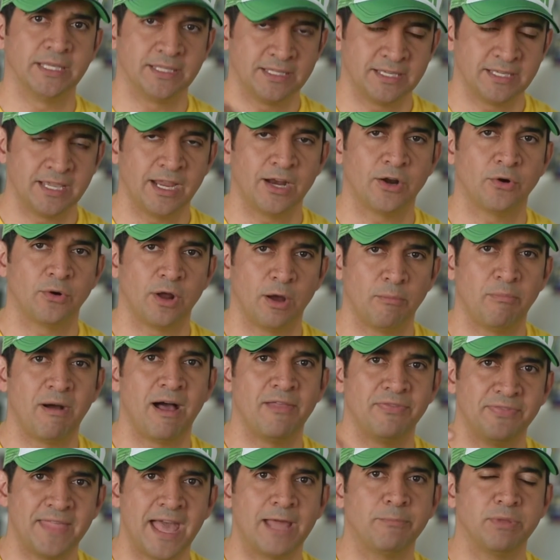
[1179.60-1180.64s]
care
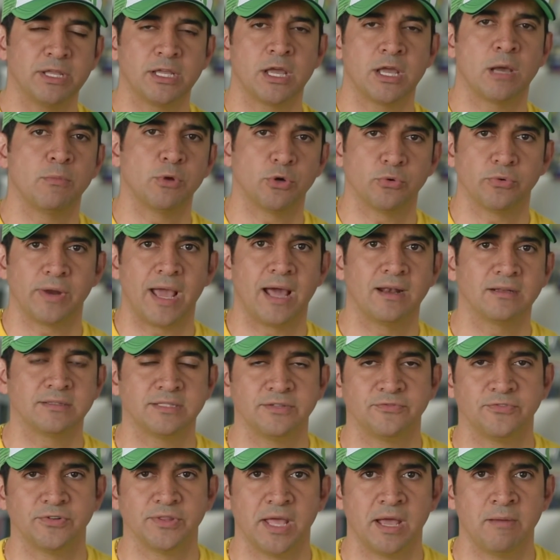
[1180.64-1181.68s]
about that becoming a reality
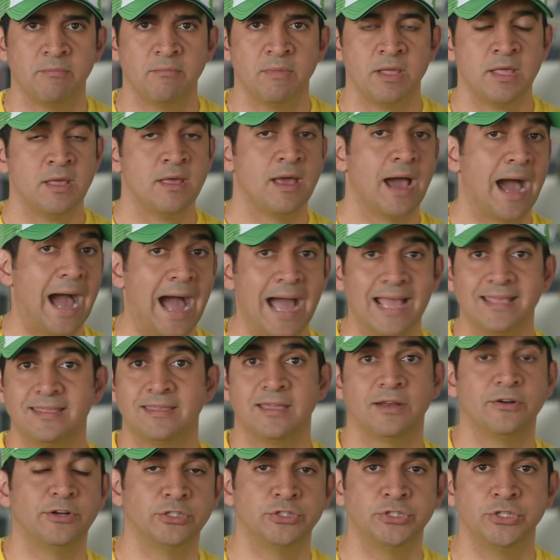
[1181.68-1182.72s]
for them, I
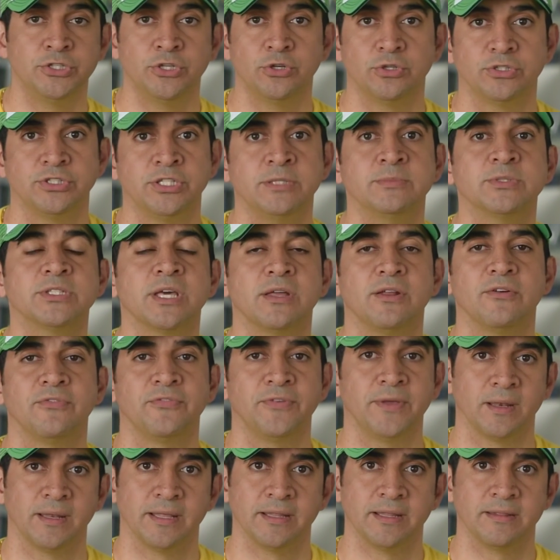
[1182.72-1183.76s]
guarantee your team's gonna
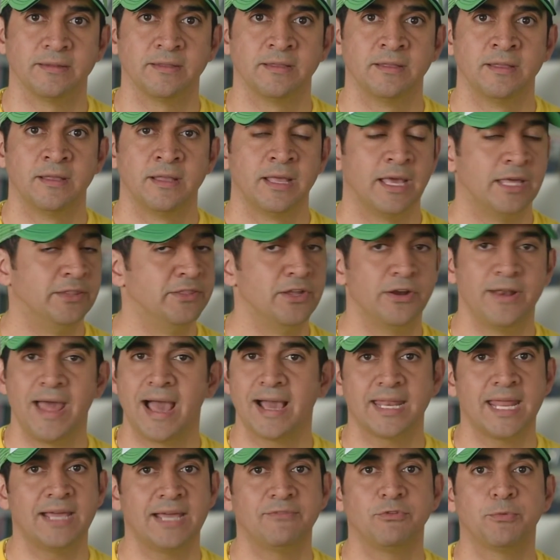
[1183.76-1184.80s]
feel it. And they're
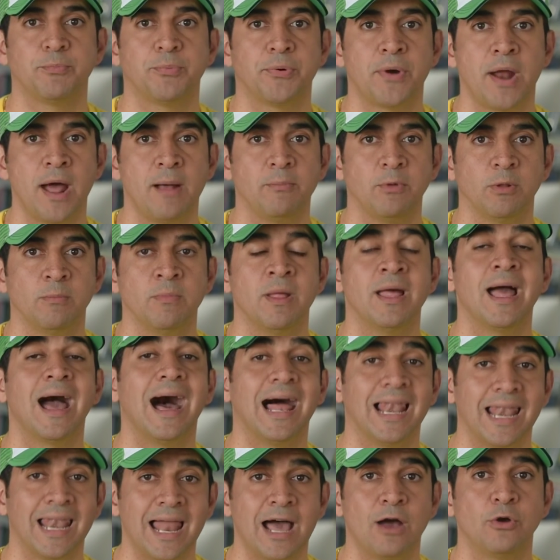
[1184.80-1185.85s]
not gonna have a problem
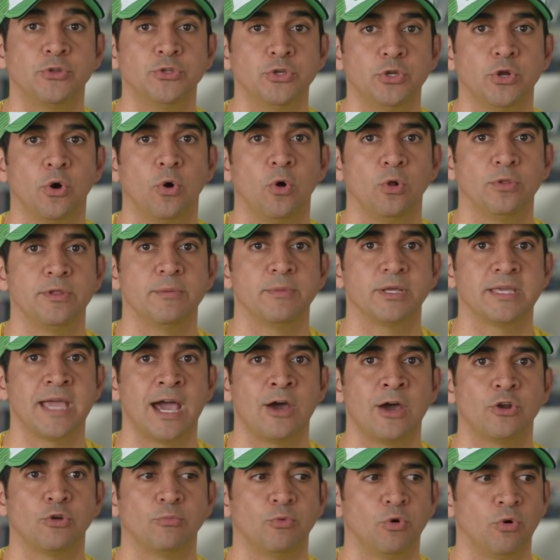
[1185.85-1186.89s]
allowing you to hold them
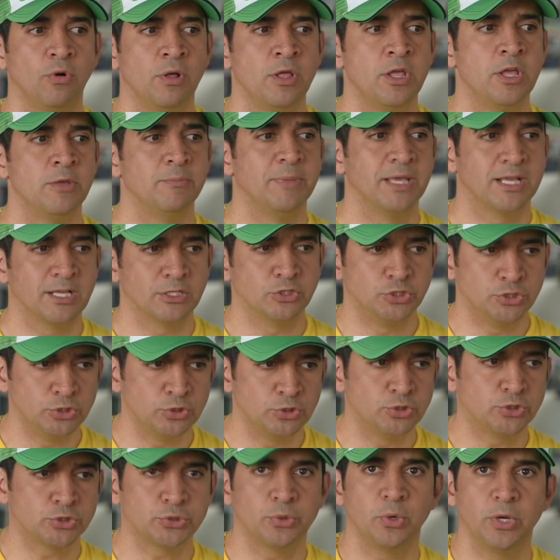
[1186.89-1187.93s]
accountable because
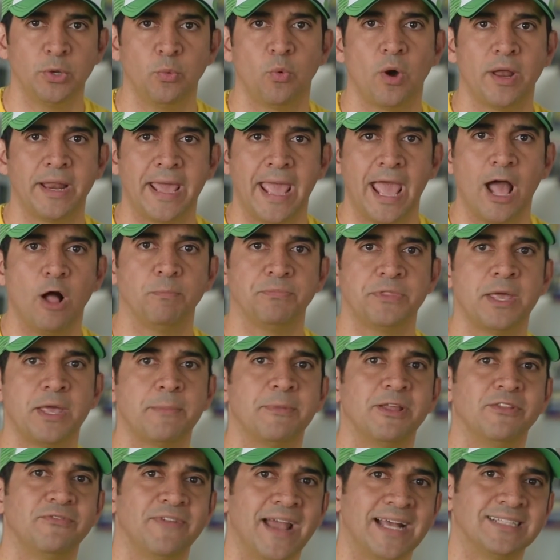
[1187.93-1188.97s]
you truly wanna help them
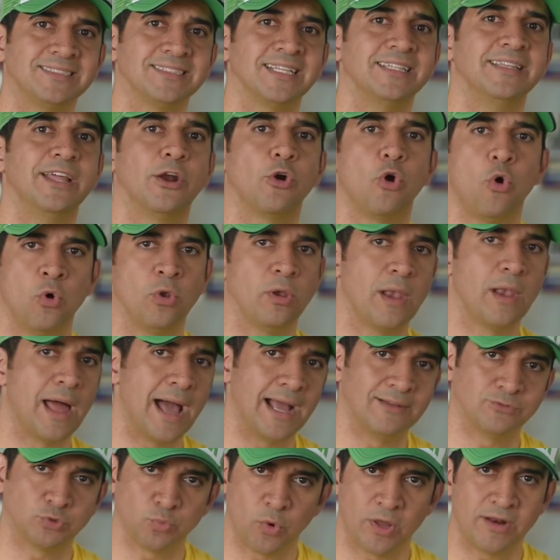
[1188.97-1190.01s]
advance in their own
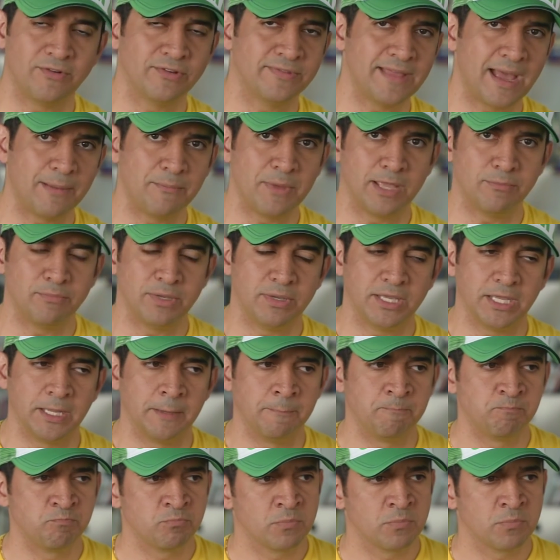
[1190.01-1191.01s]
lives, whatever that may be.